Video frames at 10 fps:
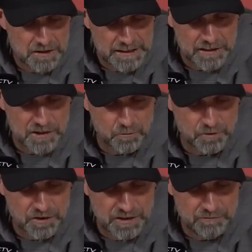that's the
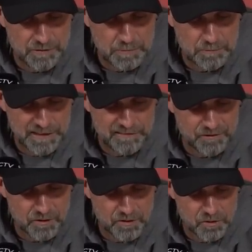team we prepare
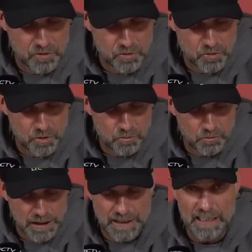for. So
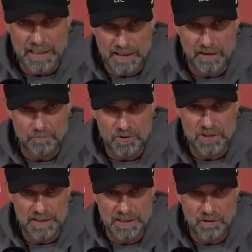we're unlucky,
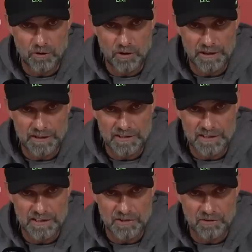obviously, now early in the
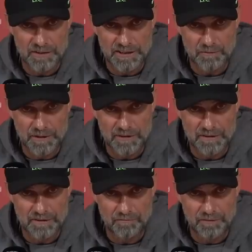season already with
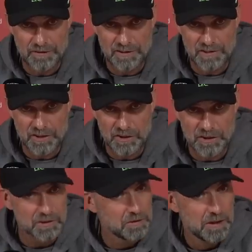
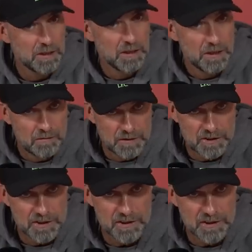decisions,
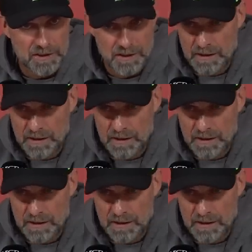which is